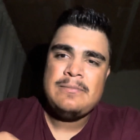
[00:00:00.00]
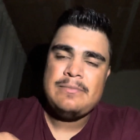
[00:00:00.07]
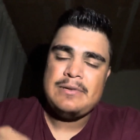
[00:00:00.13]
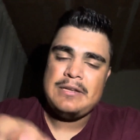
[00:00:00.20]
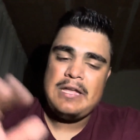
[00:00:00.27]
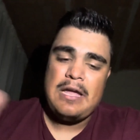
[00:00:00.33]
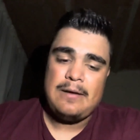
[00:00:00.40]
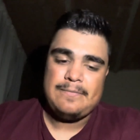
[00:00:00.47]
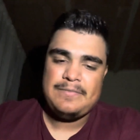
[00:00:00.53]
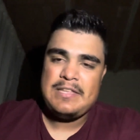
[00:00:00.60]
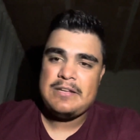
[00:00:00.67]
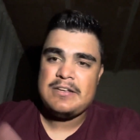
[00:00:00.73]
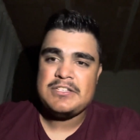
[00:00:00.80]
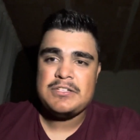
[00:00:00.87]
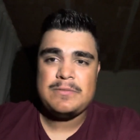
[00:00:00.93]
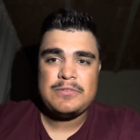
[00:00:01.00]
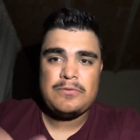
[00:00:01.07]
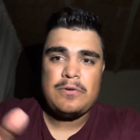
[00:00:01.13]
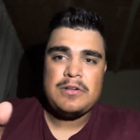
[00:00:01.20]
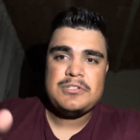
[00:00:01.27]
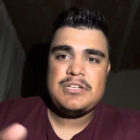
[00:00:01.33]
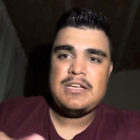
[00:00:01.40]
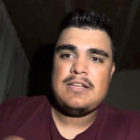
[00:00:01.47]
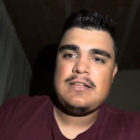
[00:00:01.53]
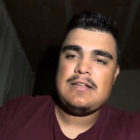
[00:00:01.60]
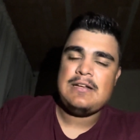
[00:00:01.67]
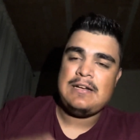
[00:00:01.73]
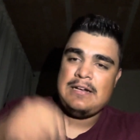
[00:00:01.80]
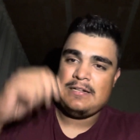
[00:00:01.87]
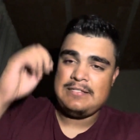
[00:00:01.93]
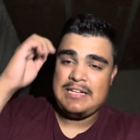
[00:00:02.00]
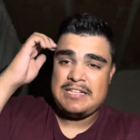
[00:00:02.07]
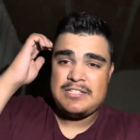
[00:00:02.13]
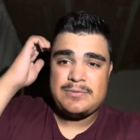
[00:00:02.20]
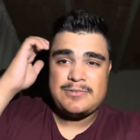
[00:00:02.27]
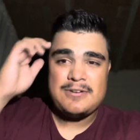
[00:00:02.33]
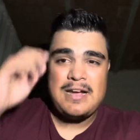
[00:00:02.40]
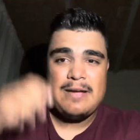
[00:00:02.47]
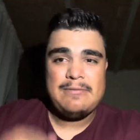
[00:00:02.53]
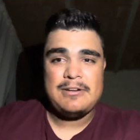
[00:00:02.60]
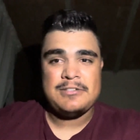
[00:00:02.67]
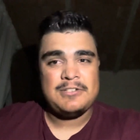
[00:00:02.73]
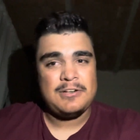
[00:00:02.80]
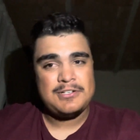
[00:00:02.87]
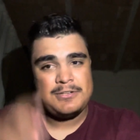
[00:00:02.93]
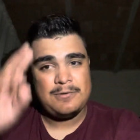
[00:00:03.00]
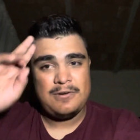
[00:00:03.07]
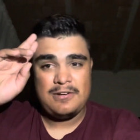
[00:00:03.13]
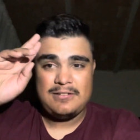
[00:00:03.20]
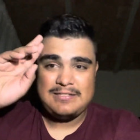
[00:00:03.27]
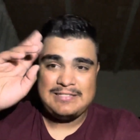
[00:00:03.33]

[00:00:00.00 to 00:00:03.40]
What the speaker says: But yeah, thank you guys so much for watching. Like and subscribe, and I'll talk to you all